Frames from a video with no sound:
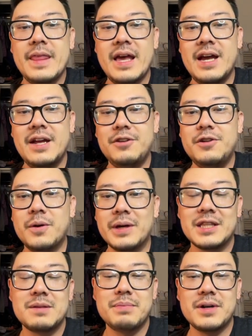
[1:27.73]
and you don't
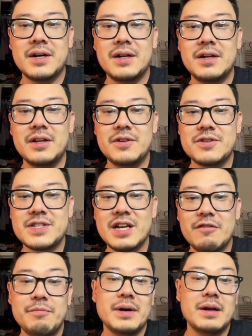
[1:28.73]
get the pawn
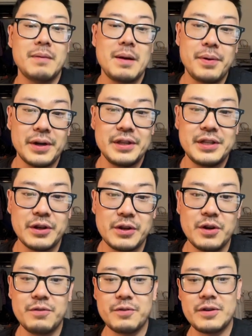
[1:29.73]
yourself, but my opponent didn't
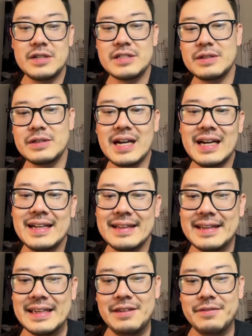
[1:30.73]
go for it. So it kind of
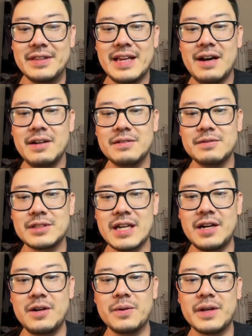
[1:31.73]
like evened out. It's
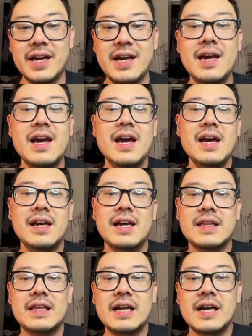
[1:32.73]
kind of okay.
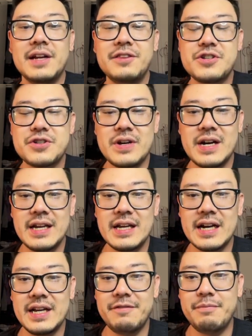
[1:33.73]
And then I got to try and
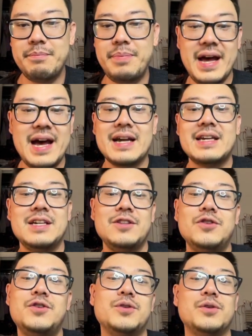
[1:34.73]
kind of back
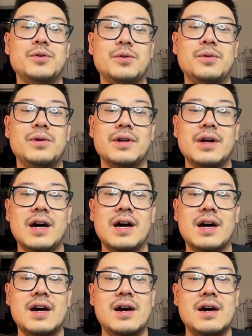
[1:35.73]
into
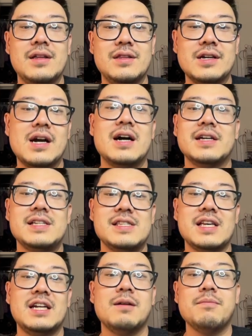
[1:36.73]
the Gangi
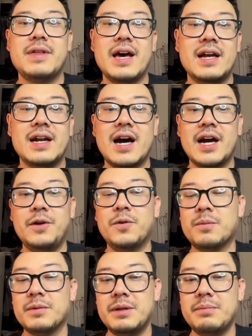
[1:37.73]
setup that I
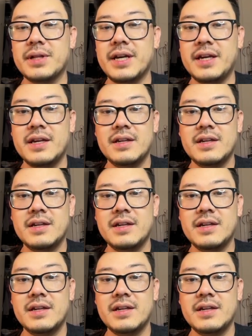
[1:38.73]
normally play.